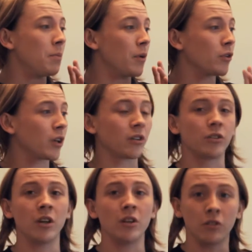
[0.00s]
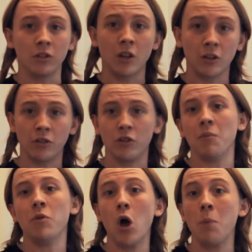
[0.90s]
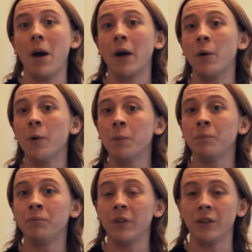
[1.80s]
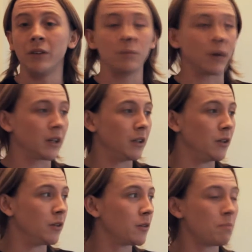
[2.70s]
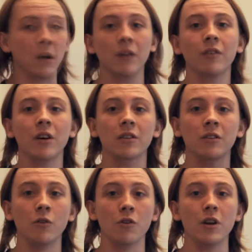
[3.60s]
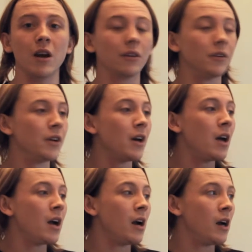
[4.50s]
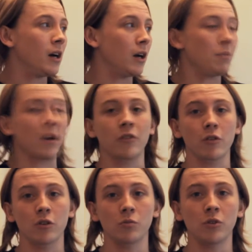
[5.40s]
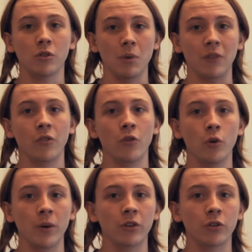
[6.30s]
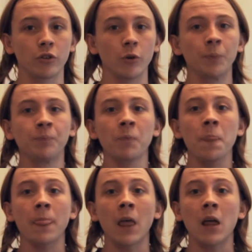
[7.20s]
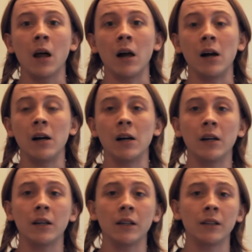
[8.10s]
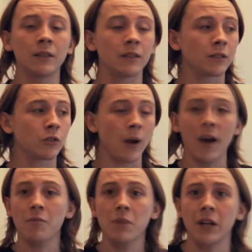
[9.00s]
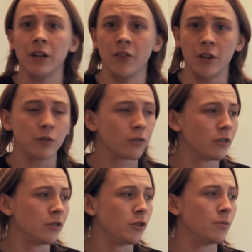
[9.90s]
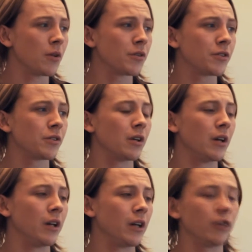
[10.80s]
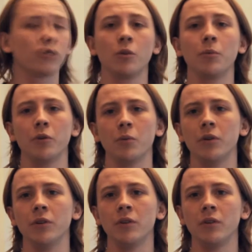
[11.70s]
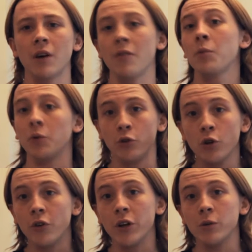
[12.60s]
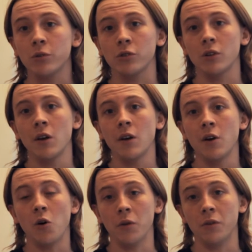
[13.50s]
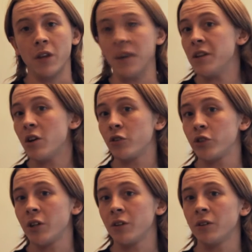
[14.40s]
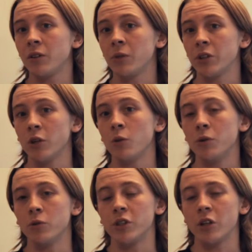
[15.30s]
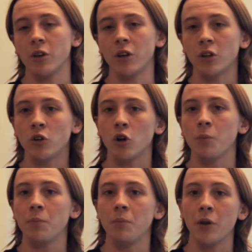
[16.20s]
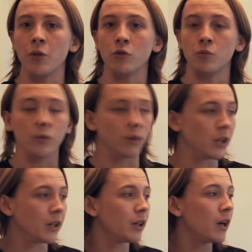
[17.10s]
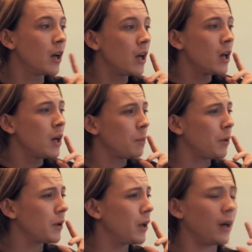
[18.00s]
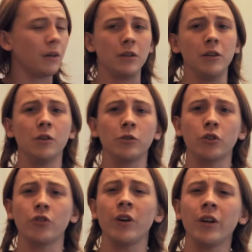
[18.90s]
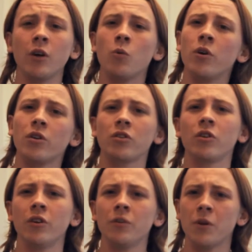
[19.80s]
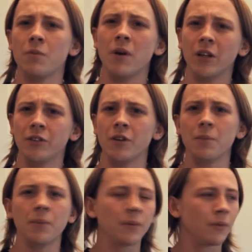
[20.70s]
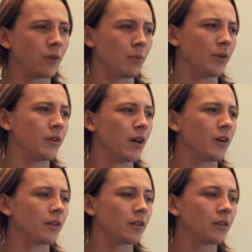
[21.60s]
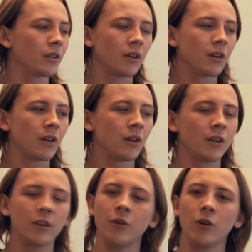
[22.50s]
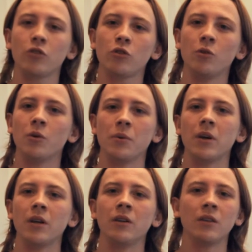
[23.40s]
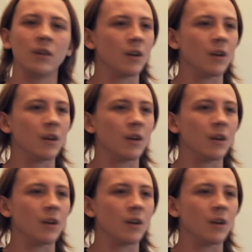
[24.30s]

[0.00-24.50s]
But all I can say is, as you can see, I'm now back home, back in Belfast, Northern Ireland. I'm back for Christmas, I'm back for 4 weeks or so. And so I haven't made any videos, 2 months. And I just uploaded one. I've uploaded 2 videos on the Indie House channel, which I hope you go check out. I'll talk about those more later. But, you know, just finding out where to start with my trip in Montana. You know, I just don't know where to begin.